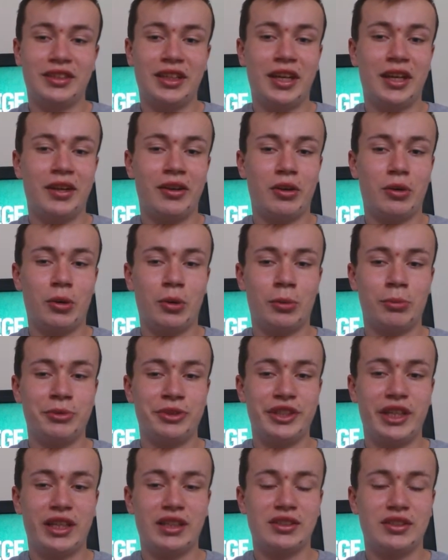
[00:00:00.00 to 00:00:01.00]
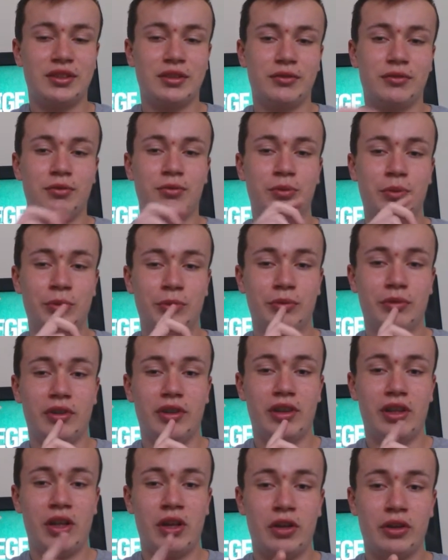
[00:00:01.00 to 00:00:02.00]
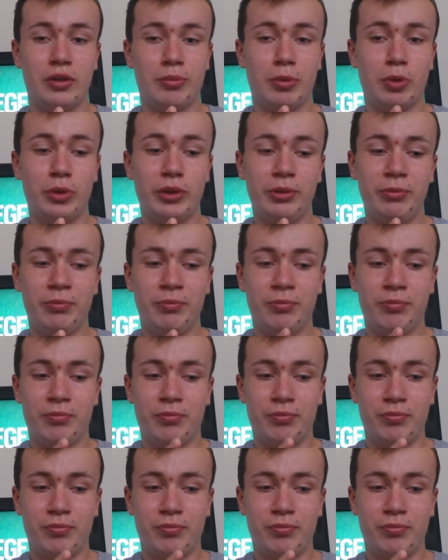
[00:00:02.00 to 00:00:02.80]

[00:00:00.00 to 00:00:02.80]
their objective will earn a point.